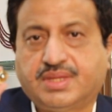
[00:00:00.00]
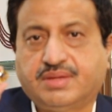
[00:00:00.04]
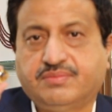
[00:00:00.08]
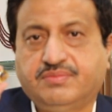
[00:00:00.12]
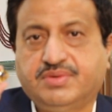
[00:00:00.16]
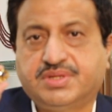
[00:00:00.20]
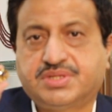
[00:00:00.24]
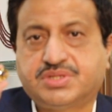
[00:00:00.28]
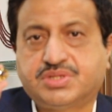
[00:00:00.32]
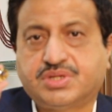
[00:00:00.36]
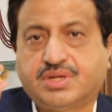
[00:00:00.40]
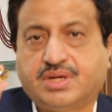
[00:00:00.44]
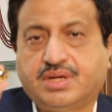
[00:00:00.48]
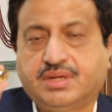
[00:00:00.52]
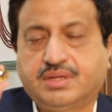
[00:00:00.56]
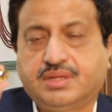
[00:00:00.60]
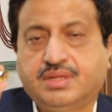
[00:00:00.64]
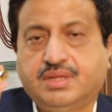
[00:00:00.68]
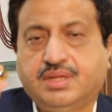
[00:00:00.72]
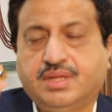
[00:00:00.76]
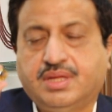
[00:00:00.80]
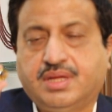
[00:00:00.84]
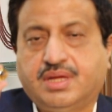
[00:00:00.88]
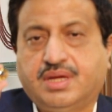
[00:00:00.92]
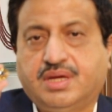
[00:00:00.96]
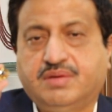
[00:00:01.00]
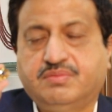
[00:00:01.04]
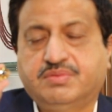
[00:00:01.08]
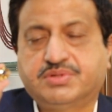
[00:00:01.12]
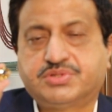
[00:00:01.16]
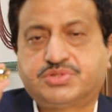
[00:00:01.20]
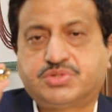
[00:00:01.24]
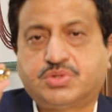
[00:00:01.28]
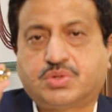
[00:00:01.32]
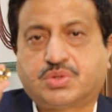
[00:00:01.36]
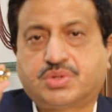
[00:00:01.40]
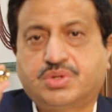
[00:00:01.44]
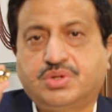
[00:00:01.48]
which I
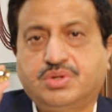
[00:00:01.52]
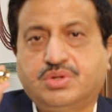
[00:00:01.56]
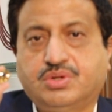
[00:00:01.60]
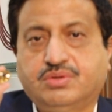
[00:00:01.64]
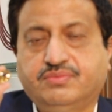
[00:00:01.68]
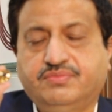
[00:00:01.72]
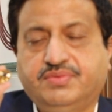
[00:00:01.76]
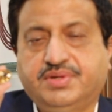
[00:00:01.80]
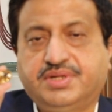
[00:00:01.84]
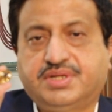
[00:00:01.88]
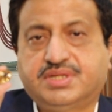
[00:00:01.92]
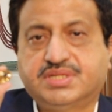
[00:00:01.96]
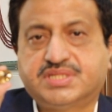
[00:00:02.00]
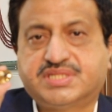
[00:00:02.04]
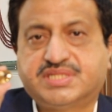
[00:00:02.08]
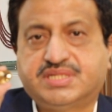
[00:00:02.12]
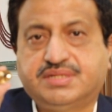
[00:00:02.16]
was talking of. It is